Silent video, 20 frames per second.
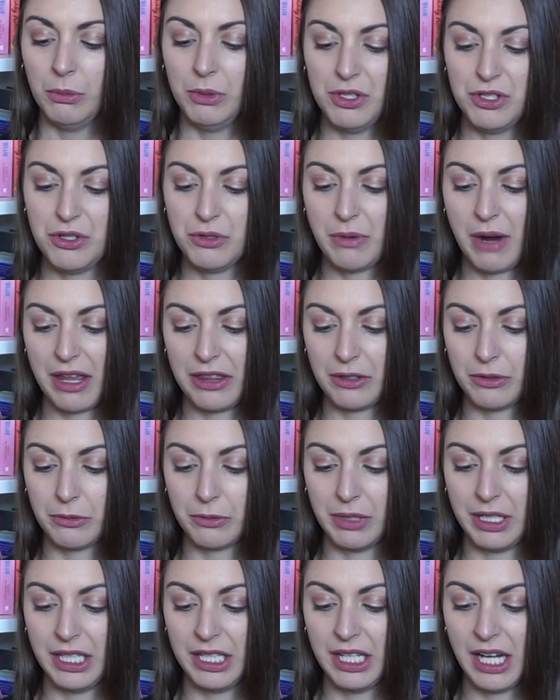Would you rather
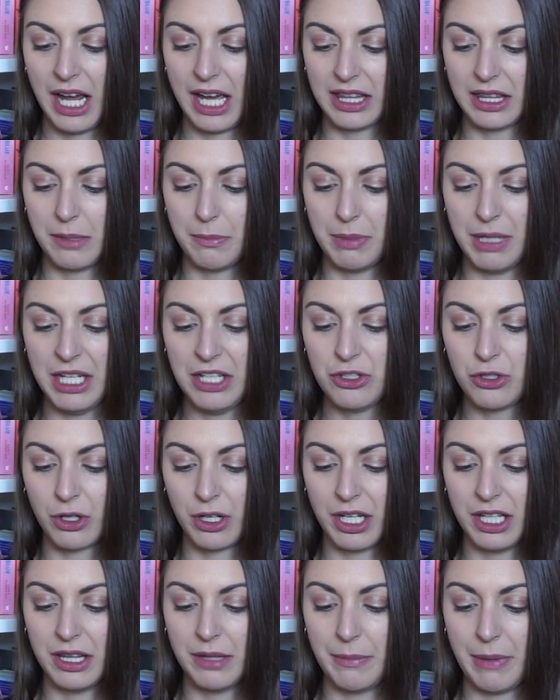read at the beach or
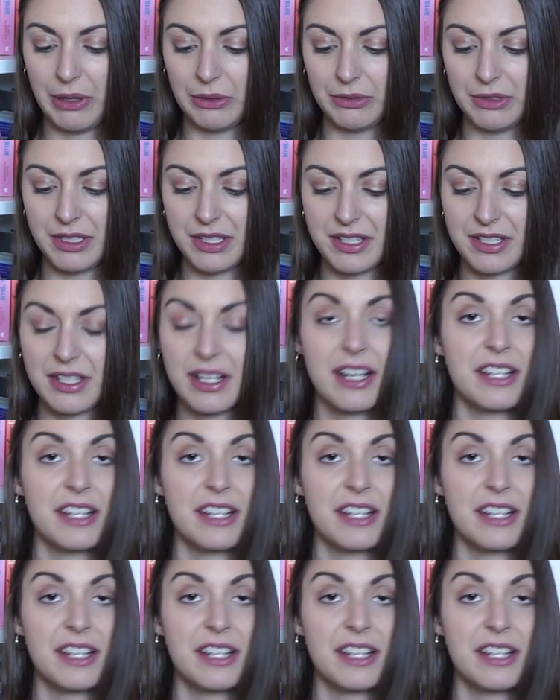in the mountains?